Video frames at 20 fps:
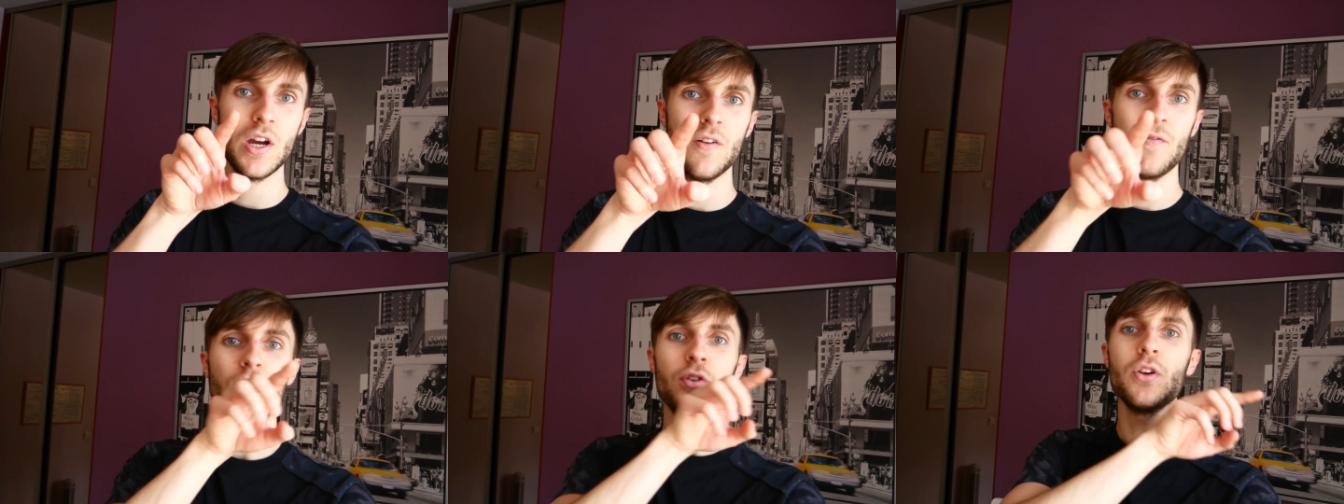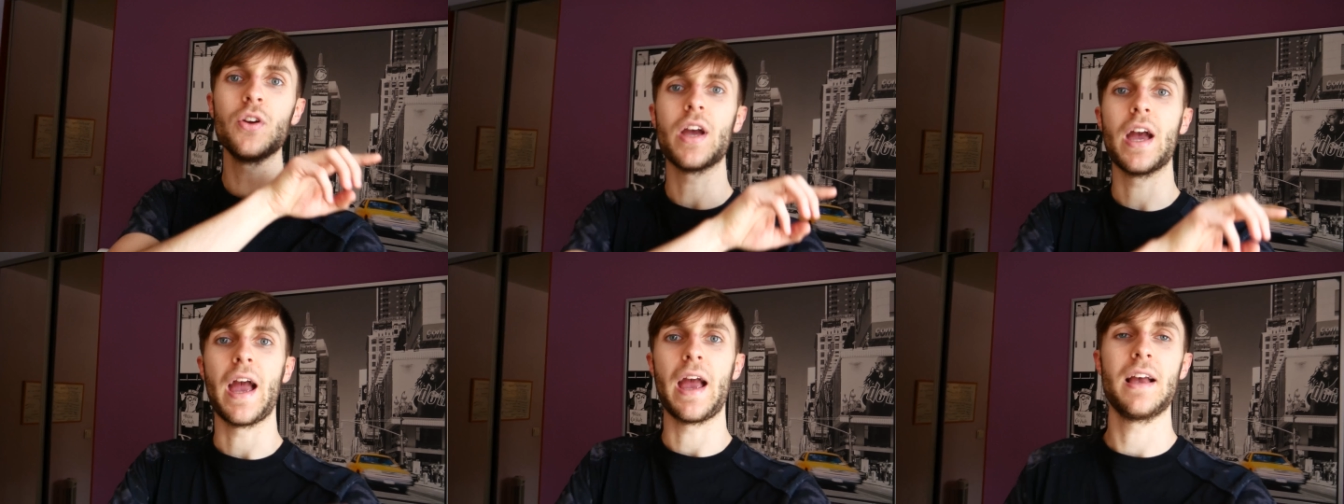for
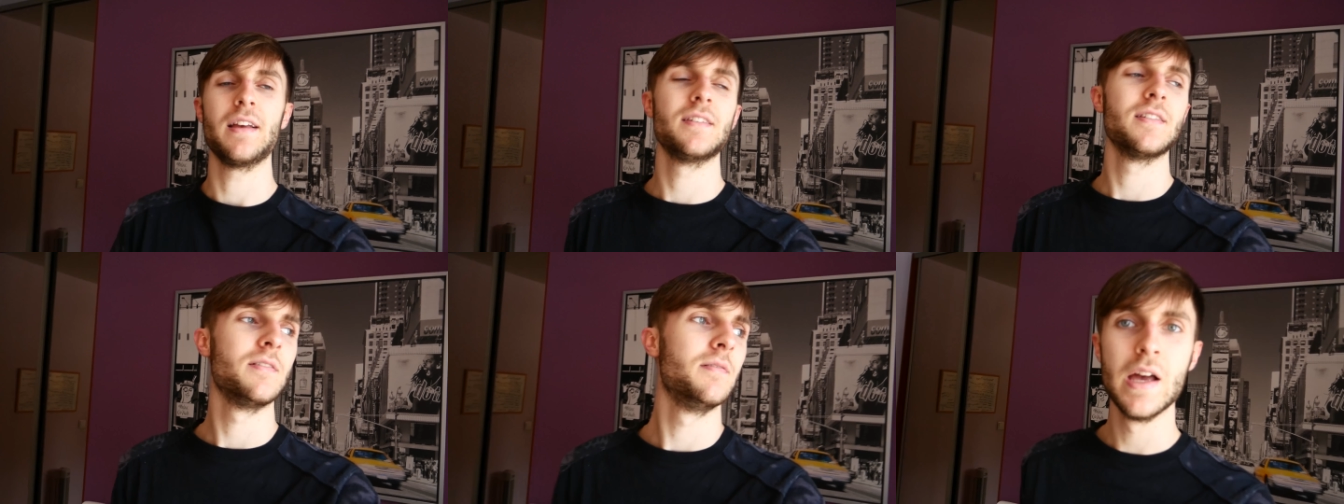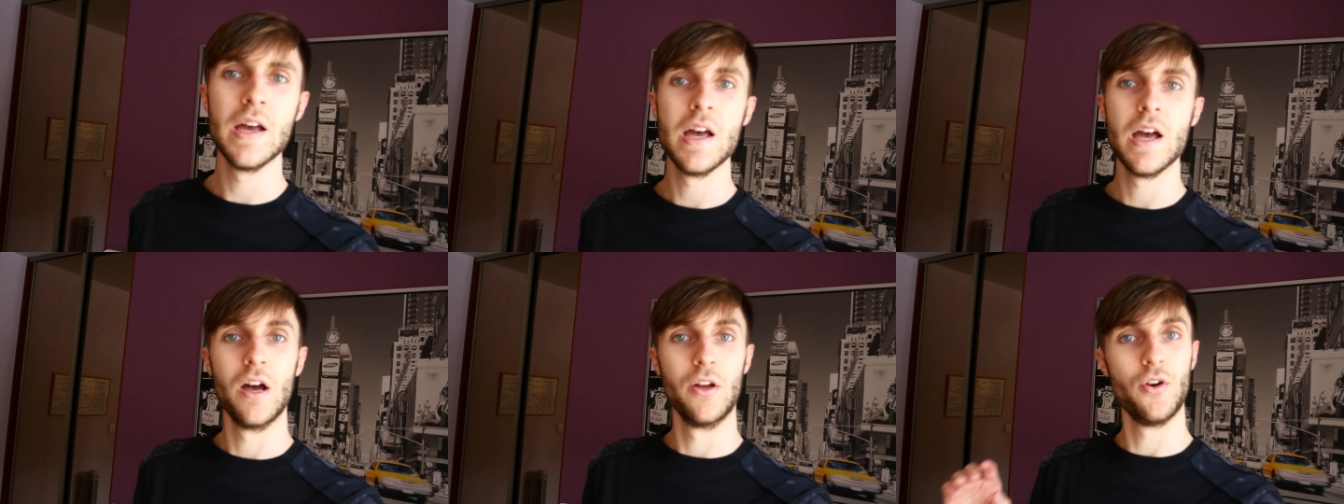you guys
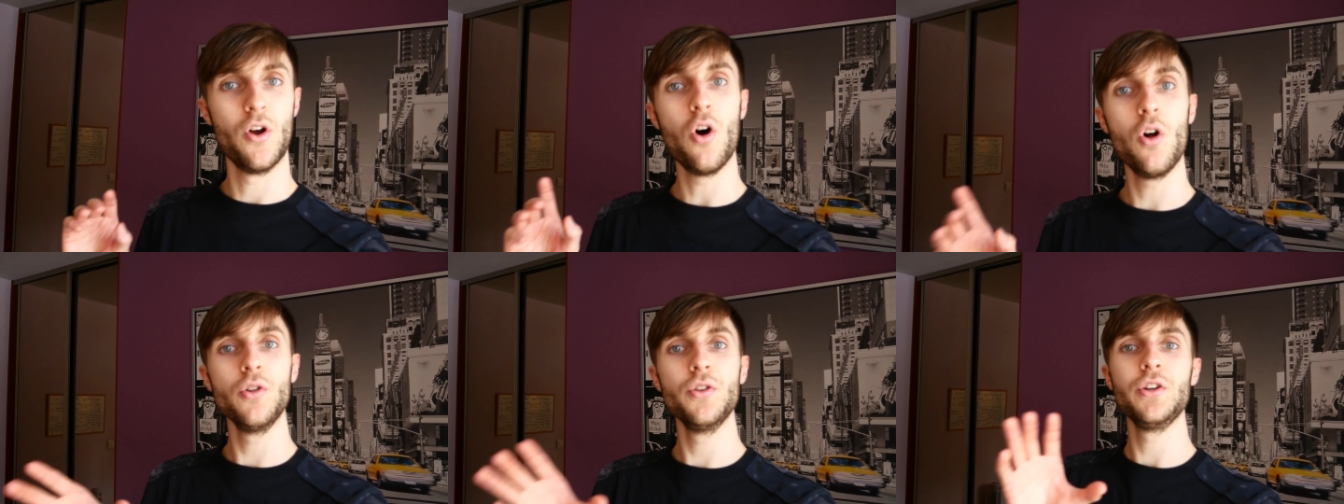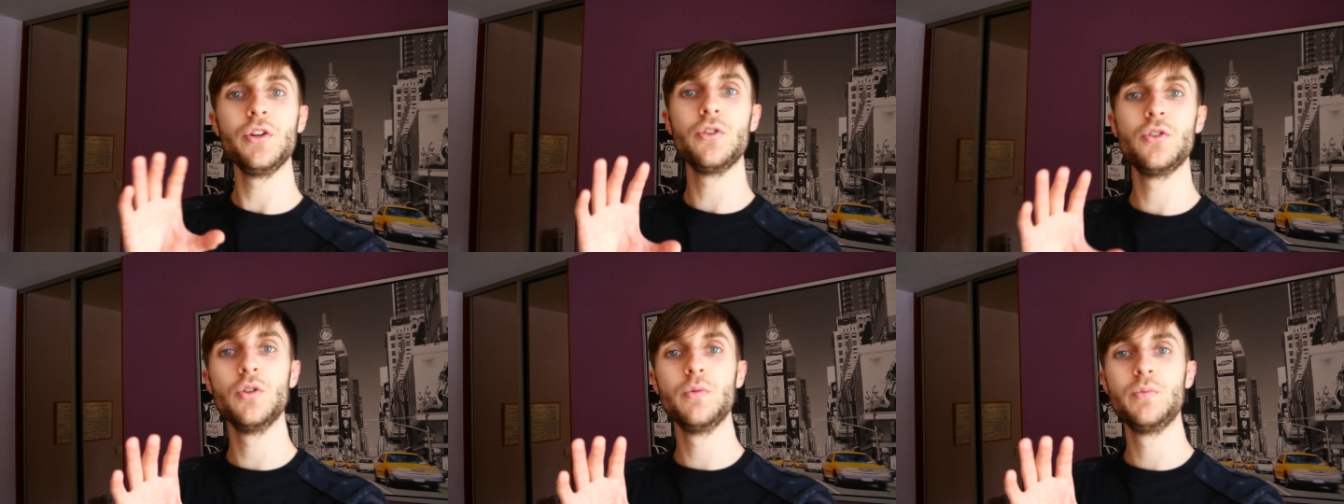and all
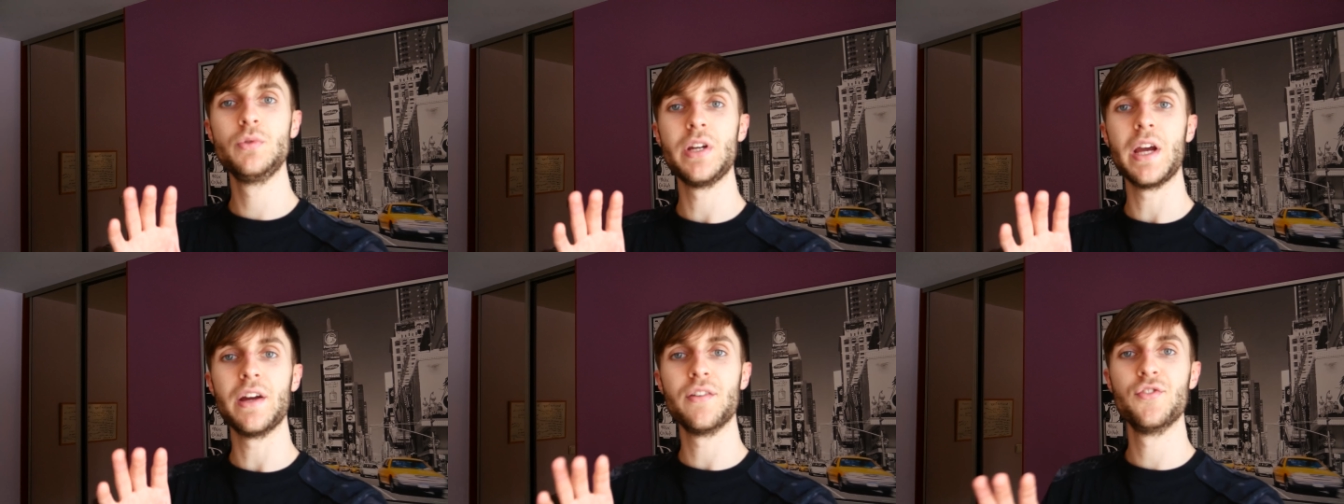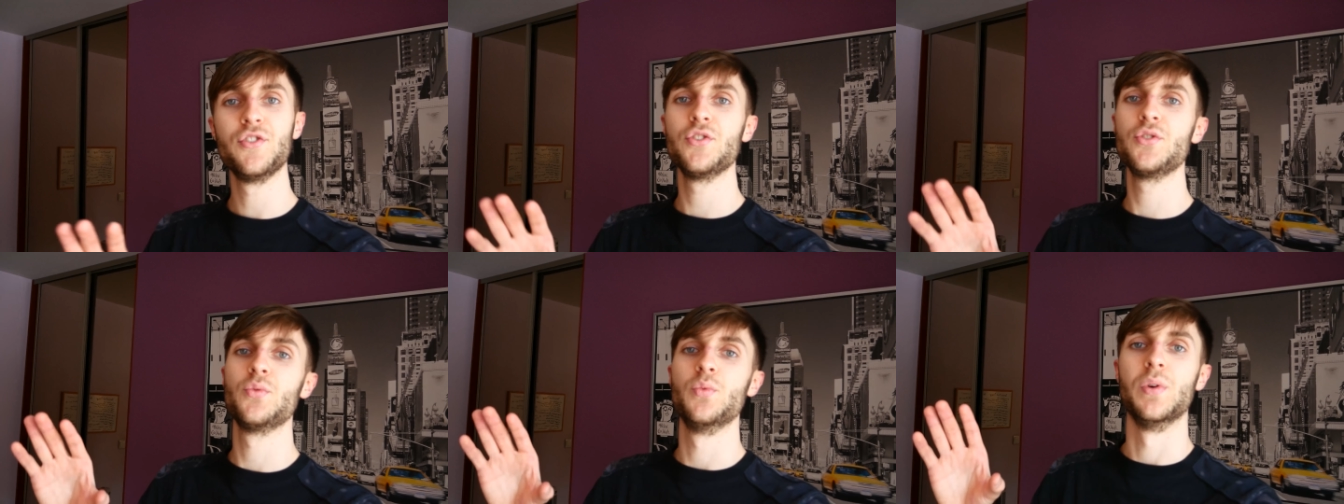the YouTube
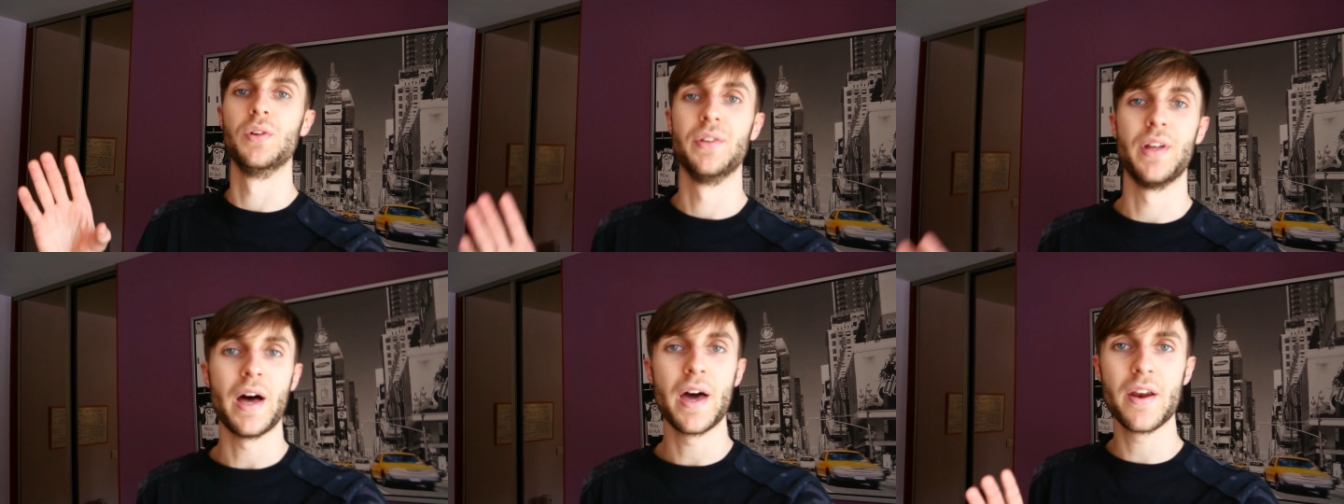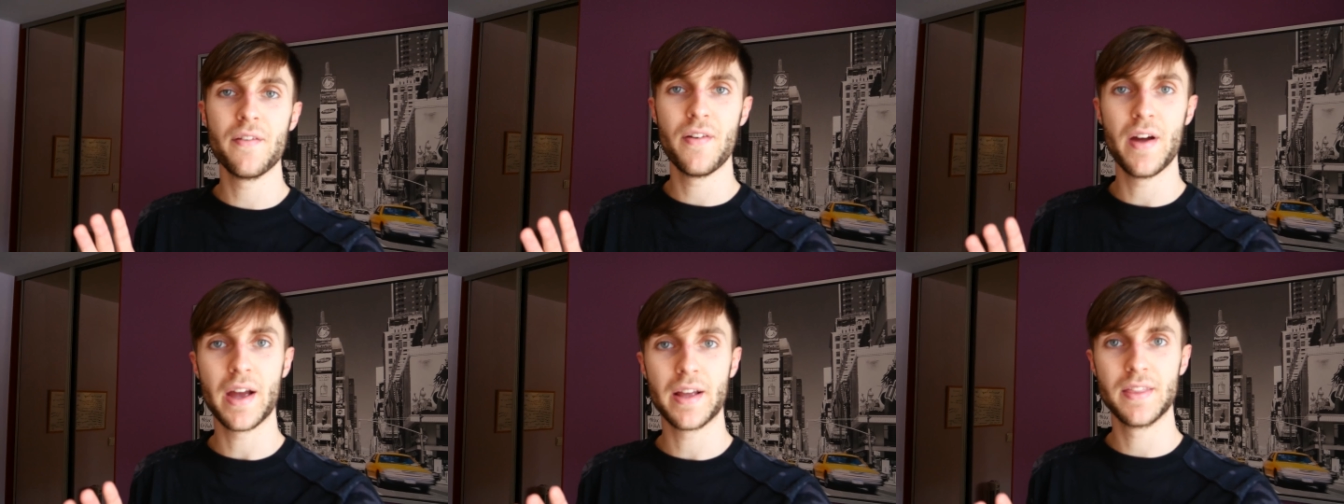changes will not
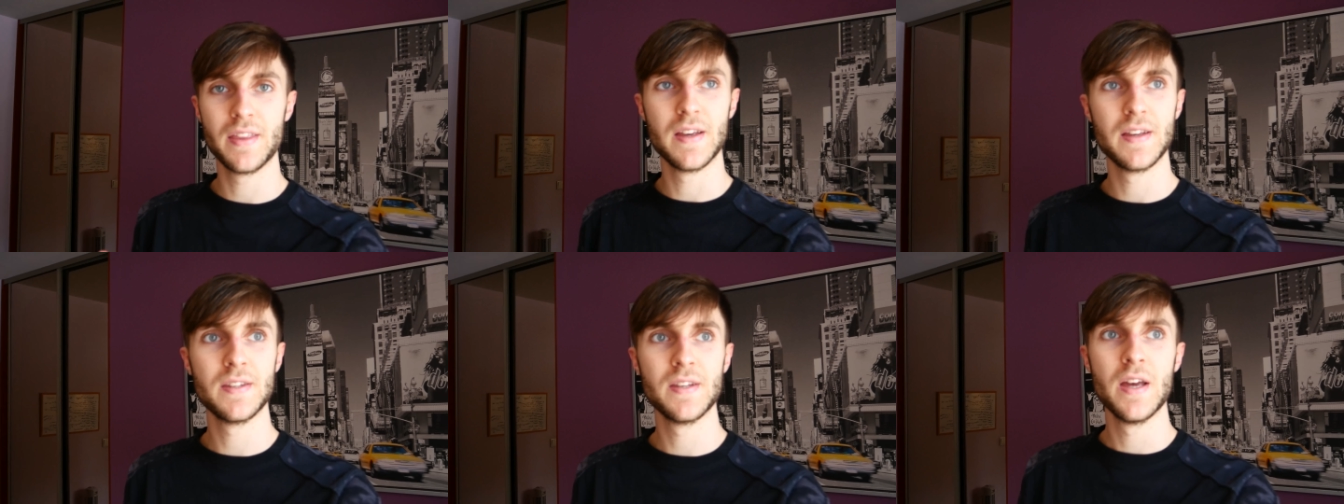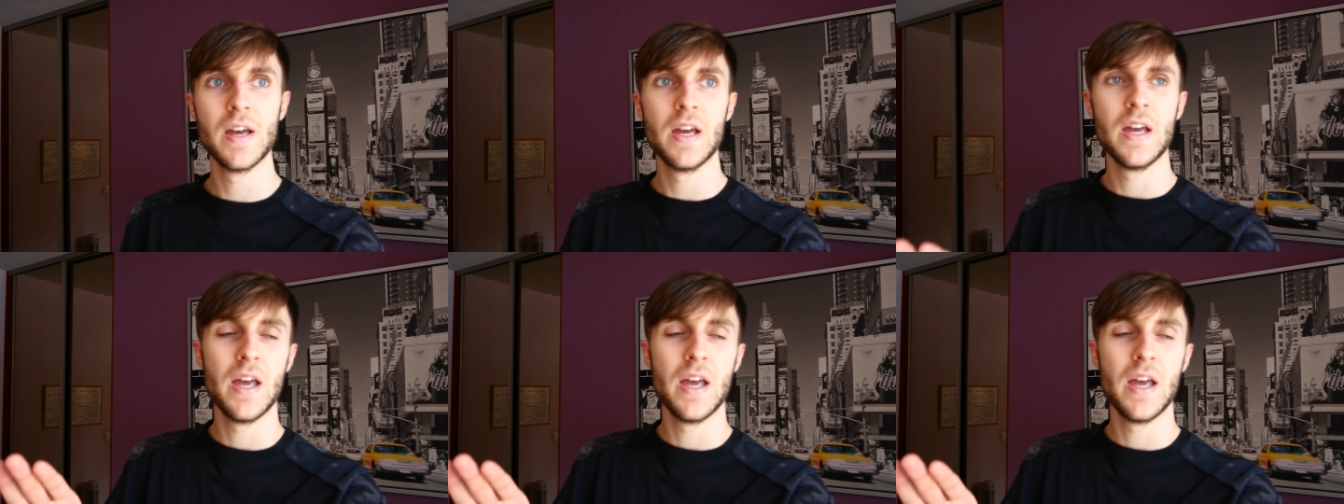affect this